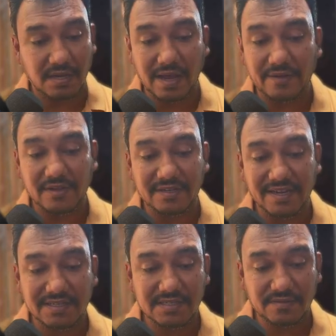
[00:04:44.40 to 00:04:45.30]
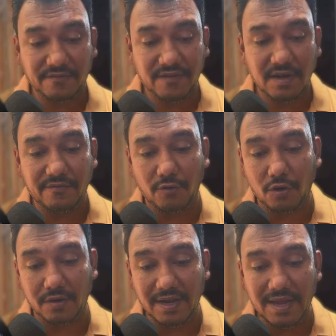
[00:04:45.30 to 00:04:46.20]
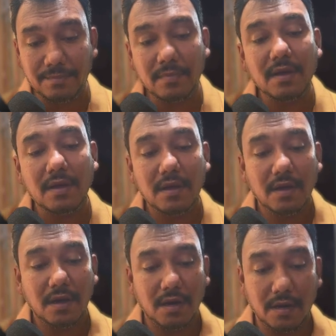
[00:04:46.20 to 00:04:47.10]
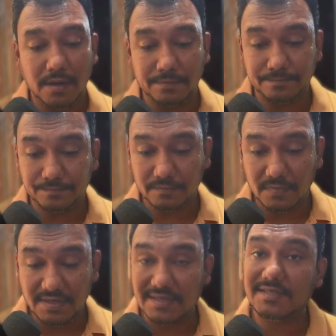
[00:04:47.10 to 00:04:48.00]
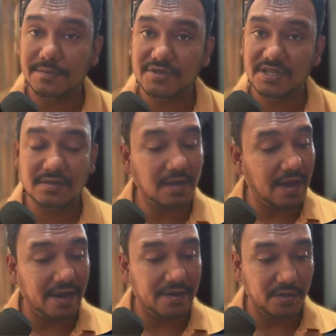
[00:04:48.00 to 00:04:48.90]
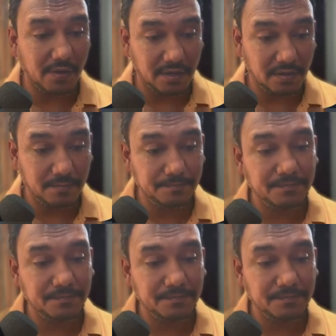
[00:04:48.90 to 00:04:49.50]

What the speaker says: I have the text field for name, description, and URL.